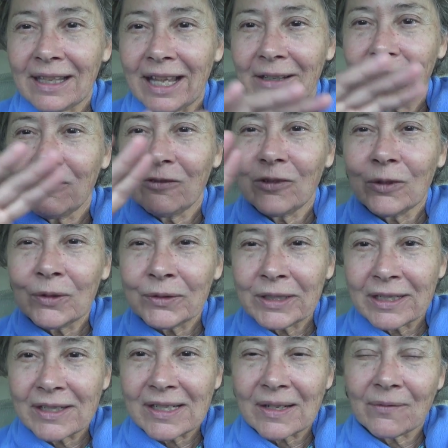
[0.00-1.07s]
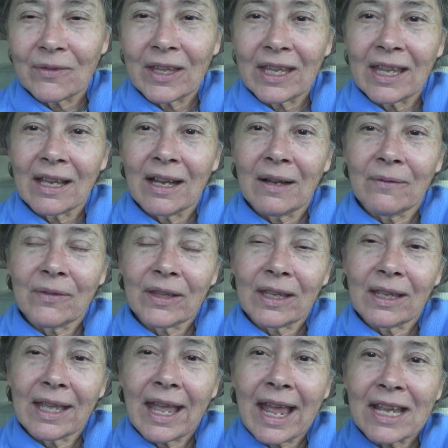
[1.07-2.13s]
like fullness of the of
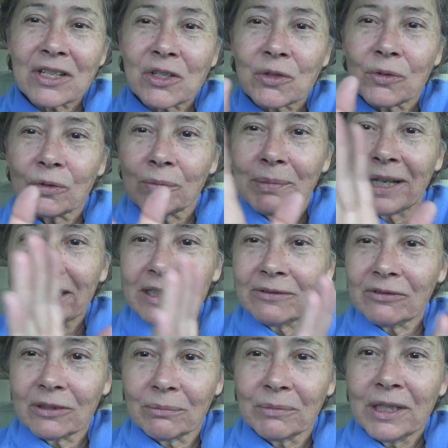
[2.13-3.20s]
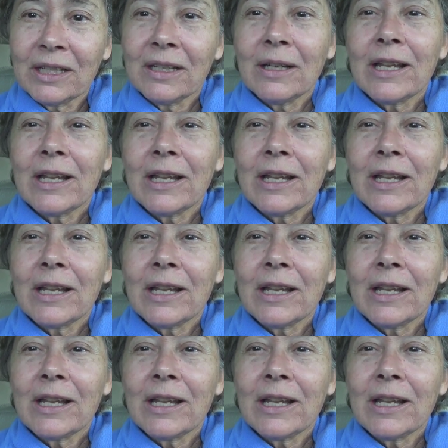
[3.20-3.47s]
the astral body from